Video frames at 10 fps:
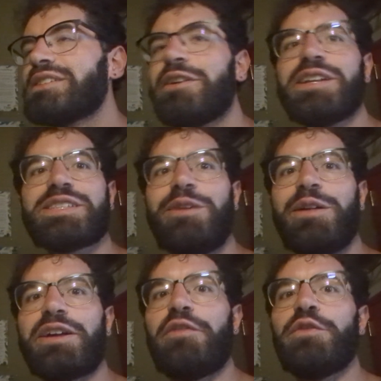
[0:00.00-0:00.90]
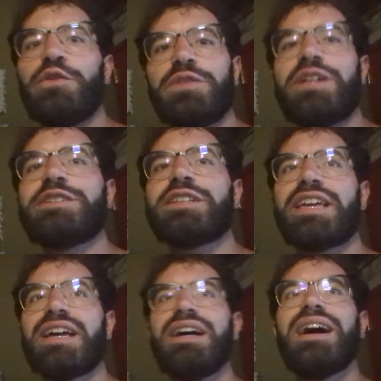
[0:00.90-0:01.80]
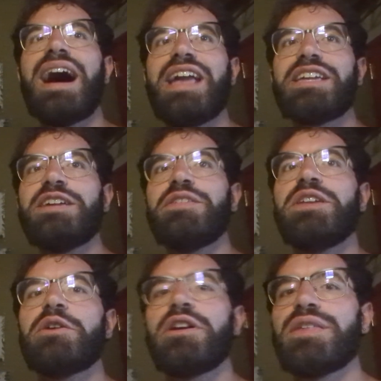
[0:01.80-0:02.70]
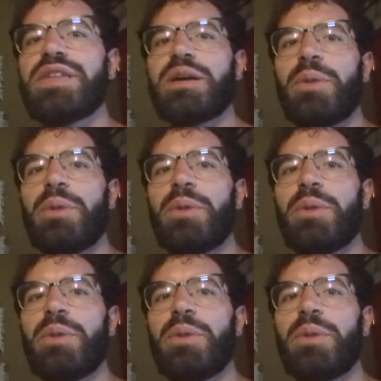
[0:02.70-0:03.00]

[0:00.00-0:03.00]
Sorry, it's not like a full-fledged like hiking video or anything,